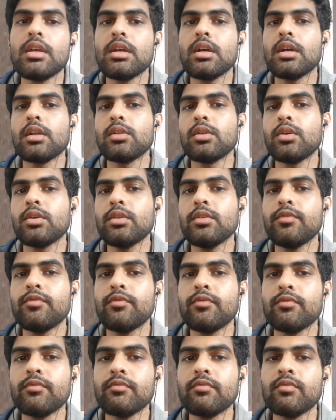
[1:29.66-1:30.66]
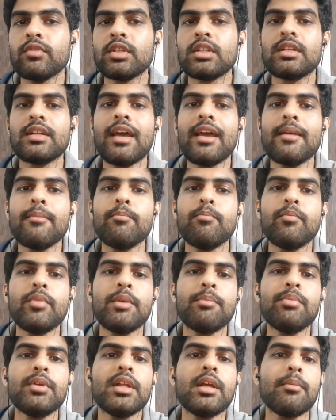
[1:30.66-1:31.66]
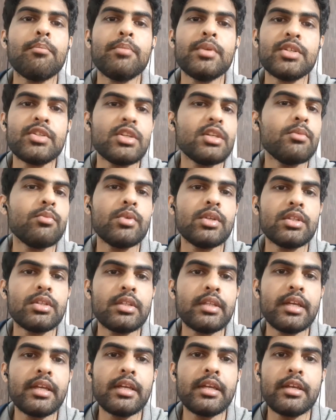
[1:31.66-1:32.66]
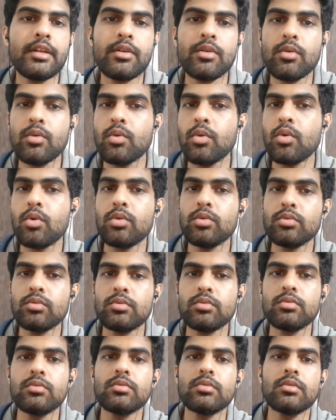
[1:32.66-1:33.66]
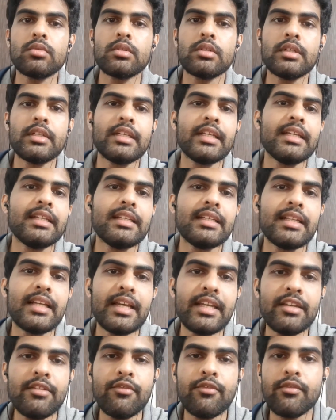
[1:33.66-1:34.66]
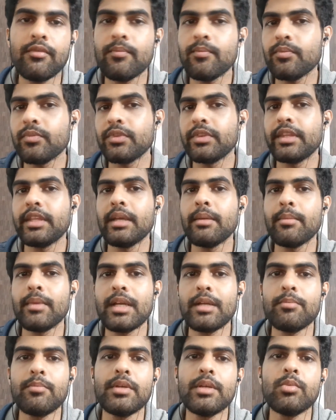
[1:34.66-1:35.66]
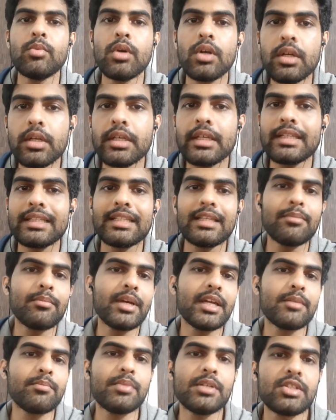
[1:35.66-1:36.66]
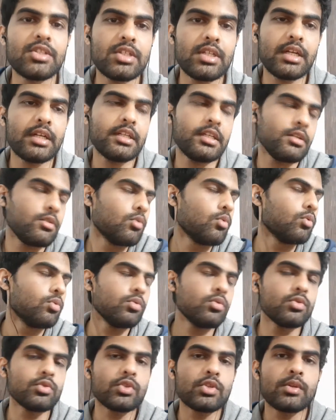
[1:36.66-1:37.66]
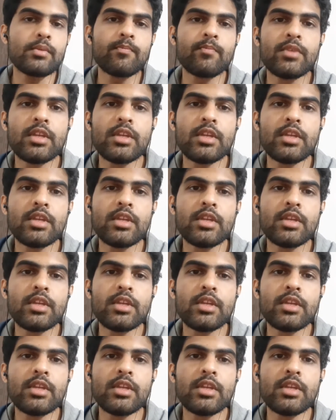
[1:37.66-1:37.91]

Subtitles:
A lot of the time, people are busy with their own daily life. They might be working, they might be studying, who knows.